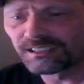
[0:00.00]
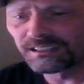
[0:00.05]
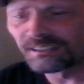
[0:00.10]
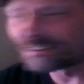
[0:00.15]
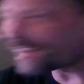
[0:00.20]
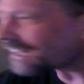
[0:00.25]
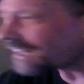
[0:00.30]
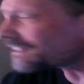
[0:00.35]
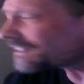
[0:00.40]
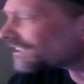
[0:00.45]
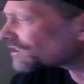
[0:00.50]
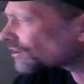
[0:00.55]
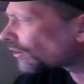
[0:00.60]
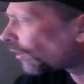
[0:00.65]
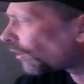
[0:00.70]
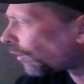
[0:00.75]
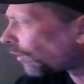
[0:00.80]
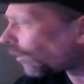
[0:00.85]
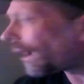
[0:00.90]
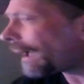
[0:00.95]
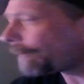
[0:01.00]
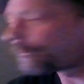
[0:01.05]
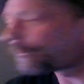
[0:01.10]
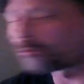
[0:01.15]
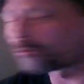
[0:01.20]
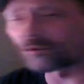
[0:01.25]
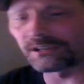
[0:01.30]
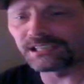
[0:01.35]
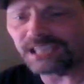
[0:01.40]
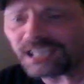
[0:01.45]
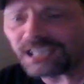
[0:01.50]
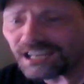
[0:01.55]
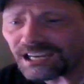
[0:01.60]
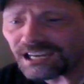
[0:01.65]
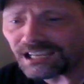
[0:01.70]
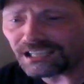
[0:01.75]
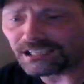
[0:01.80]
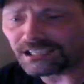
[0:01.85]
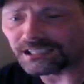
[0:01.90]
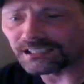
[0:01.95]
Not this crap we're
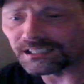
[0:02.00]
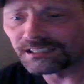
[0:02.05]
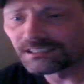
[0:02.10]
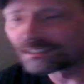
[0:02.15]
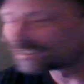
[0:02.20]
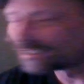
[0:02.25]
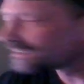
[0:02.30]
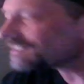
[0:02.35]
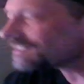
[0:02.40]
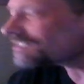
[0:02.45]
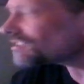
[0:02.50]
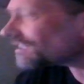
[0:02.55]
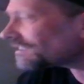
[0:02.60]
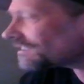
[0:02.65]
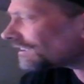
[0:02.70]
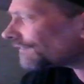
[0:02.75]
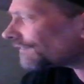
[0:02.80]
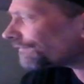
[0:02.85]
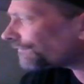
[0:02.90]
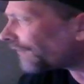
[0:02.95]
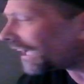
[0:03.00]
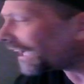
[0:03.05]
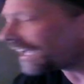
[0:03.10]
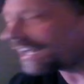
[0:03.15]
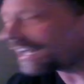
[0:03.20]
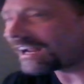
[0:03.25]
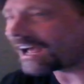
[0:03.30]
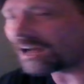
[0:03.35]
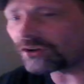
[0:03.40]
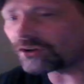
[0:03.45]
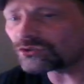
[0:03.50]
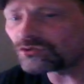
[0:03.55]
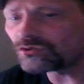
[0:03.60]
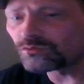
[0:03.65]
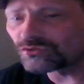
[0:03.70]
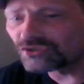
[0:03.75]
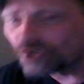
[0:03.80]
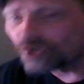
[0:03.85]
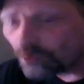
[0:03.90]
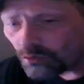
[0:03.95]
getting. This isn't fucking how you
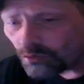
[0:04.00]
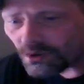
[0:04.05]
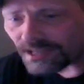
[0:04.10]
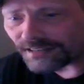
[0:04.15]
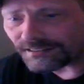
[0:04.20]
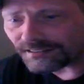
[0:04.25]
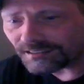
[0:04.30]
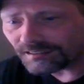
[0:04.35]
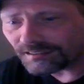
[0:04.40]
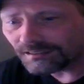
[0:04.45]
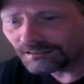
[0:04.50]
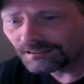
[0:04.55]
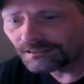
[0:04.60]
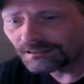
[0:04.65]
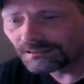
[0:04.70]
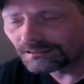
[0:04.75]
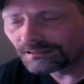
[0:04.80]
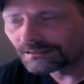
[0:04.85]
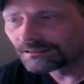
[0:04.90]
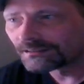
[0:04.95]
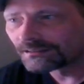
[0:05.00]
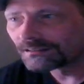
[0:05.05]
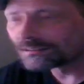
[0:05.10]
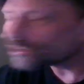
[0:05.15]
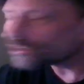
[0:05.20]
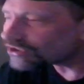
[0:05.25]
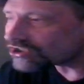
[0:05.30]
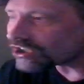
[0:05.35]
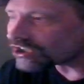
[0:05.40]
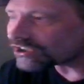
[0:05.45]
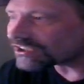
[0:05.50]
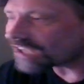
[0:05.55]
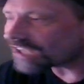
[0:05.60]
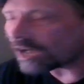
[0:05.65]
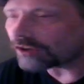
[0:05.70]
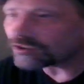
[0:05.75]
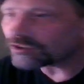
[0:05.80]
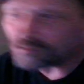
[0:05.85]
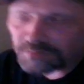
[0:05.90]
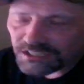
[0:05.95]
do it. This just
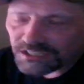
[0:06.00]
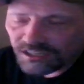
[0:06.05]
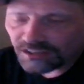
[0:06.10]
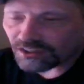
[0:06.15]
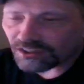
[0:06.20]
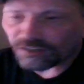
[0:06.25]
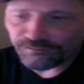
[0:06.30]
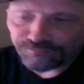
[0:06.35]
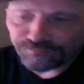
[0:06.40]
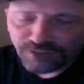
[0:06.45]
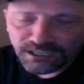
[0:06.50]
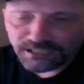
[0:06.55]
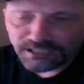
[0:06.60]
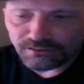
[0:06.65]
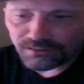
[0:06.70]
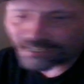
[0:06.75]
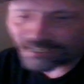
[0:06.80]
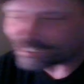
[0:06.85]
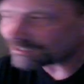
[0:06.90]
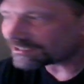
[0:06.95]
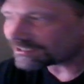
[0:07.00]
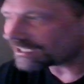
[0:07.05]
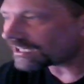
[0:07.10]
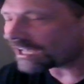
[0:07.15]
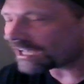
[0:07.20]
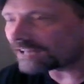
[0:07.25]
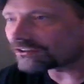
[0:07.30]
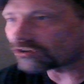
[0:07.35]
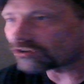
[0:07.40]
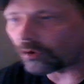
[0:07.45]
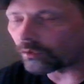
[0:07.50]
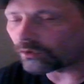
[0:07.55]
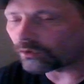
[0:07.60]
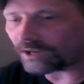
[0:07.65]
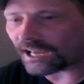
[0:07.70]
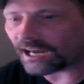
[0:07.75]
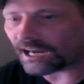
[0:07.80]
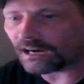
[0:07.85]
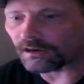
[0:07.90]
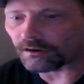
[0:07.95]
tells me that they're fucking lazy and don't
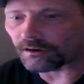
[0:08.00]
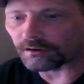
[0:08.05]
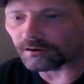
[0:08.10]
care.